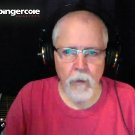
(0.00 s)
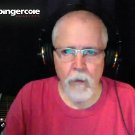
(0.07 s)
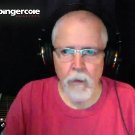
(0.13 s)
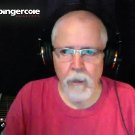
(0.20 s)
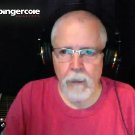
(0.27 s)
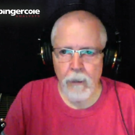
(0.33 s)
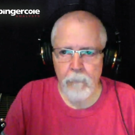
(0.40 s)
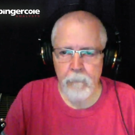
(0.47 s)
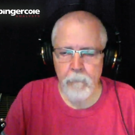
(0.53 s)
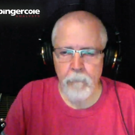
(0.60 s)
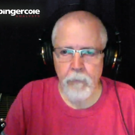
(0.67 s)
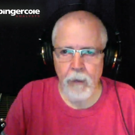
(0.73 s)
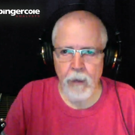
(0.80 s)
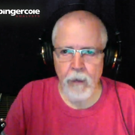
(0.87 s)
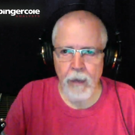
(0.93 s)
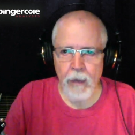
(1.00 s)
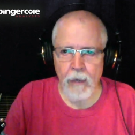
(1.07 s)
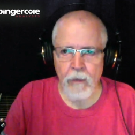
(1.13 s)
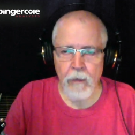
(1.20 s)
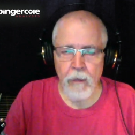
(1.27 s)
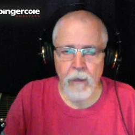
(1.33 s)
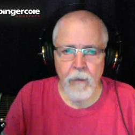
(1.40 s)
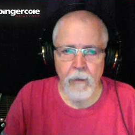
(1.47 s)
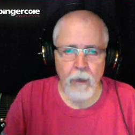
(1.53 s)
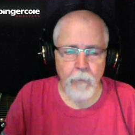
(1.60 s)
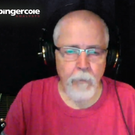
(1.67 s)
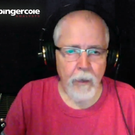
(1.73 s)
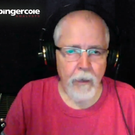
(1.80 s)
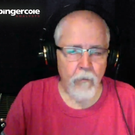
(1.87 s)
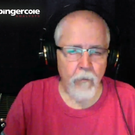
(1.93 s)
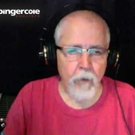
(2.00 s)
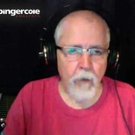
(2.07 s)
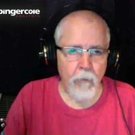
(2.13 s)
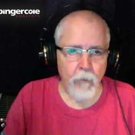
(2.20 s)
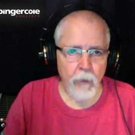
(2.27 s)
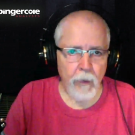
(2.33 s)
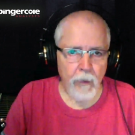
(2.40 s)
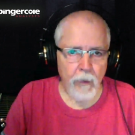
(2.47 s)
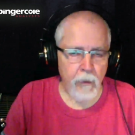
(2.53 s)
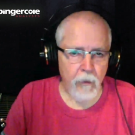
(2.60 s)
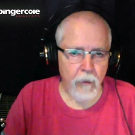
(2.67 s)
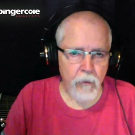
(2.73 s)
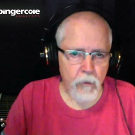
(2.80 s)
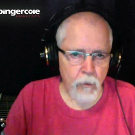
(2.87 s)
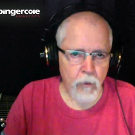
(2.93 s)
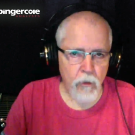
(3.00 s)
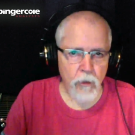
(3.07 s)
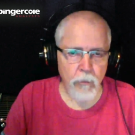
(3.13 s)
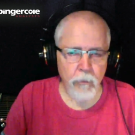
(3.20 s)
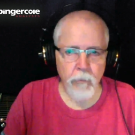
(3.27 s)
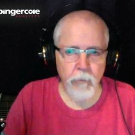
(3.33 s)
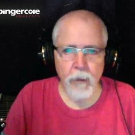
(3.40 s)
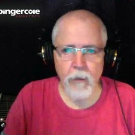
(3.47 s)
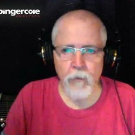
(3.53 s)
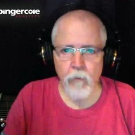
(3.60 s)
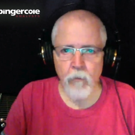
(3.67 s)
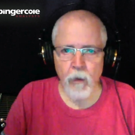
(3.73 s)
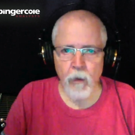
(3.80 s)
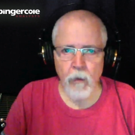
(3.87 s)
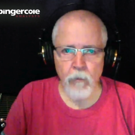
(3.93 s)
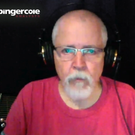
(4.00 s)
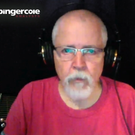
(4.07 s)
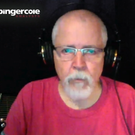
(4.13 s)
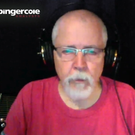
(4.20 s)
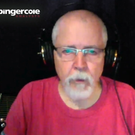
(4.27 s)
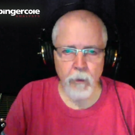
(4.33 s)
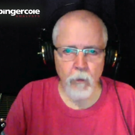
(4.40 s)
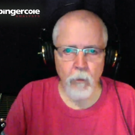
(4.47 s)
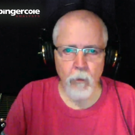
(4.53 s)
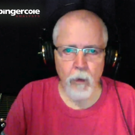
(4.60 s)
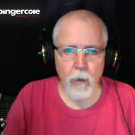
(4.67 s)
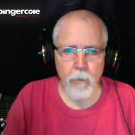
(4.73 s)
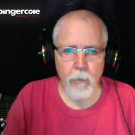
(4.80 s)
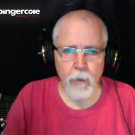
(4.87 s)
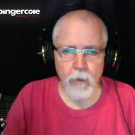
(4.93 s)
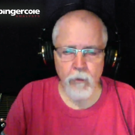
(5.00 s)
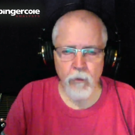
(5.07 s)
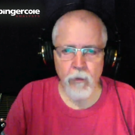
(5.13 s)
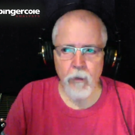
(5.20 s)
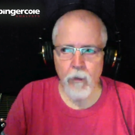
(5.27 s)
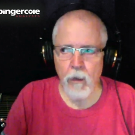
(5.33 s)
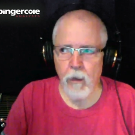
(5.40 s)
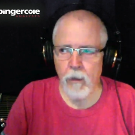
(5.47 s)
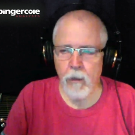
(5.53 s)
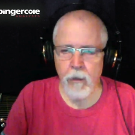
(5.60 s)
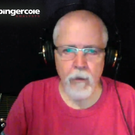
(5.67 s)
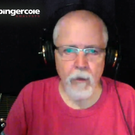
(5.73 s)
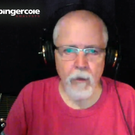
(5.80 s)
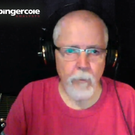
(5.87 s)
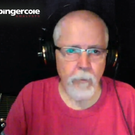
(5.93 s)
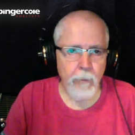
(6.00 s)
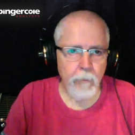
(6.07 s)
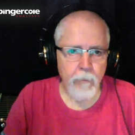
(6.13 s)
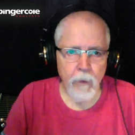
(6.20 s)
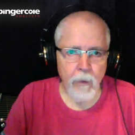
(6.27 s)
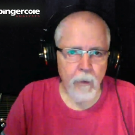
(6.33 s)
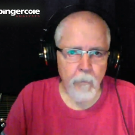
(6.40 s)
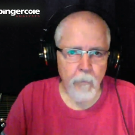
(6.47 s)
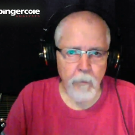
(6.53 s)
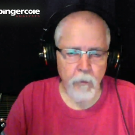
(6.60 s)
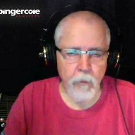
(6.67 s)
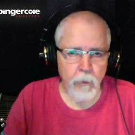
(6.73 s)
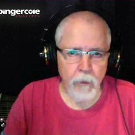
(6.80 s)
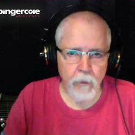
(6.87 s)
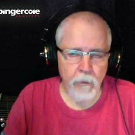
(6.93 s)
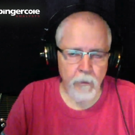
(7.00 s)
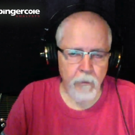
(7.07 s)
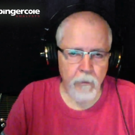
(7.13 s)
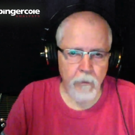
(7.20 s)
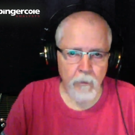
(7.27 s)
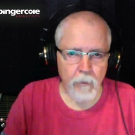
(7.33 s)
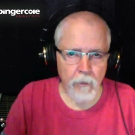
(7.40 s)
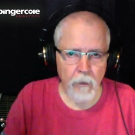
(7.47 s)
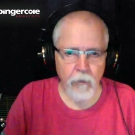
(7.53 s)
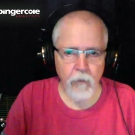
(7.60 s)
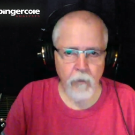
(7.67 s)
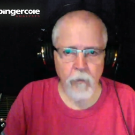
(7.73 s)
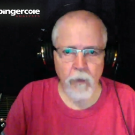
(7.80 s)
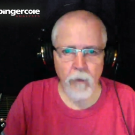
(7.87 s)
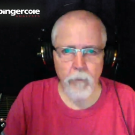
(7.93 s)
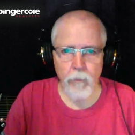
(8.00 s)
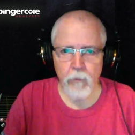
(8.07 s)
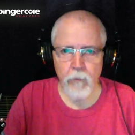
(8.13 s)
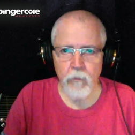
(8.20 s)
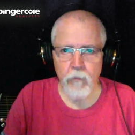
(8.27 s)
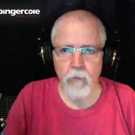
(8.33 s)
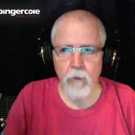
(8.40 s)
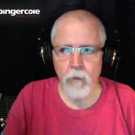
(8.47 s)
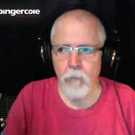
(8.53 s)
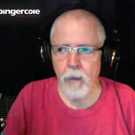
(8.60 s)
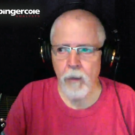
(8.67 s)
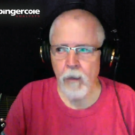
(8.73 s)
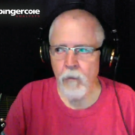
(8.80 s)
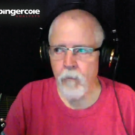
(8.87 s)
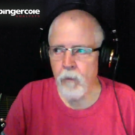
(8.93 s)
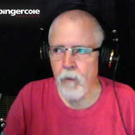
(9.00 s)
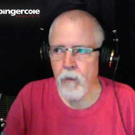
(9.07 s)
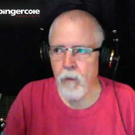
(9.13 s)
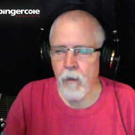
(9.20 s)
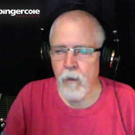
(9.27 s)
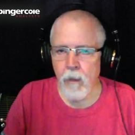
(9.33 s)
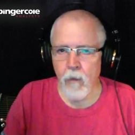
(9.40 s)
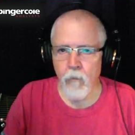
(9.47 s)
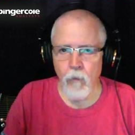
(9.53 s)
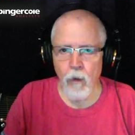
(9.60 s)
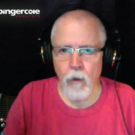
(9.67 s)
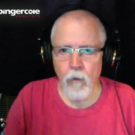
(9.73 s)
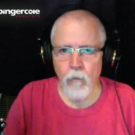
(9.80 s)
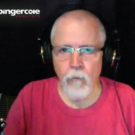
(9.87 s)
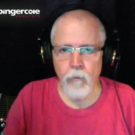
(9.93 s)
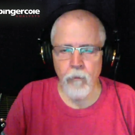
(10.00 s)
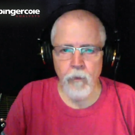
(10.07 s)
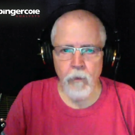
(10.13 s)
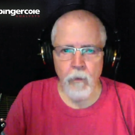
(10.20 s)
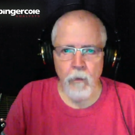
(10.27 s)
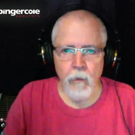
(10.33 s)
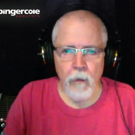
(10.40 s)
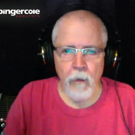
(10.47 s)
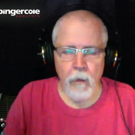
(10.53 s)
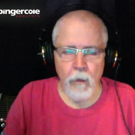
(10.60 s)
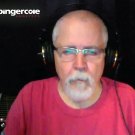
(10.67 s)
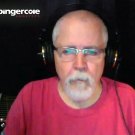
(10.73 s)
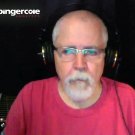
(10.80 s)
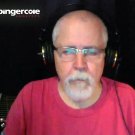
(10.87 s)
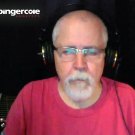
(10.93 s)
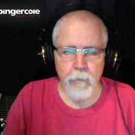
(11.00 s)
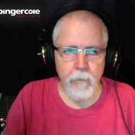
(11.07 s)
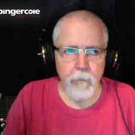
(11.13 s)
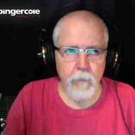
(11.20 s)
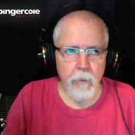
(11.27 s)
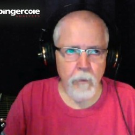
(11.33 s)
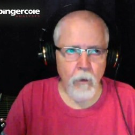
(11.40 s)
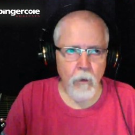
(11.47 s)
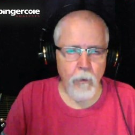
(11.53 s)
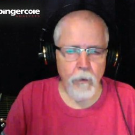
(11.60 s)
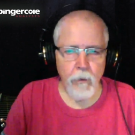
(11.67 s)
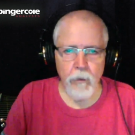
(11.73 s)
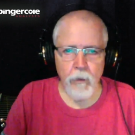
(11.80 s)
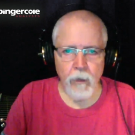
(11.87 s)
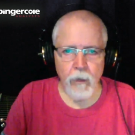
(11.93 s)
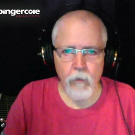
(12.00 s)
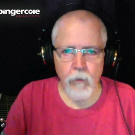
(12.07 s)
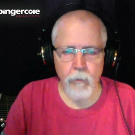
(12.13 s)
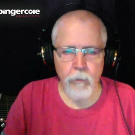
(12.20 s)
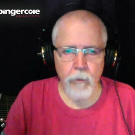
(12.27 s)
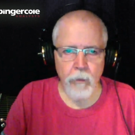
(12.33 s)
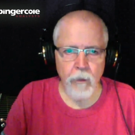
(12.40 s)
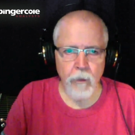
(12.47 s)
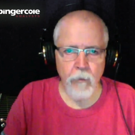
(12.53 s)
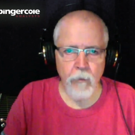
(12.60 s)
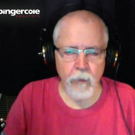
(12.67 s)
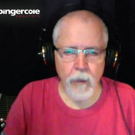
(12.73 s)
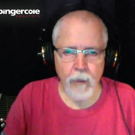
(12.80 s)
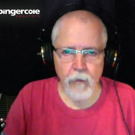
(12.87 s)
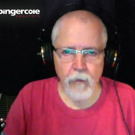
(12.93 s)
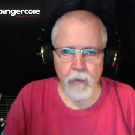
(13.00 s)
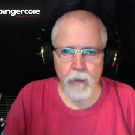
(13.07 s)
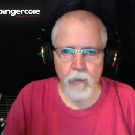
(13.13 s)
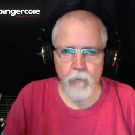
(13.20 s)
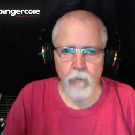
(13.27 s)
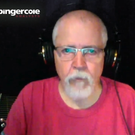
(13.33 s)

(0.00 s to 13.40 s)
Um, and that that might involve creating a consortium. It might involve simply cooperation on GitHub between uh, developers. It may involve um, going to the IEEE or the ITF or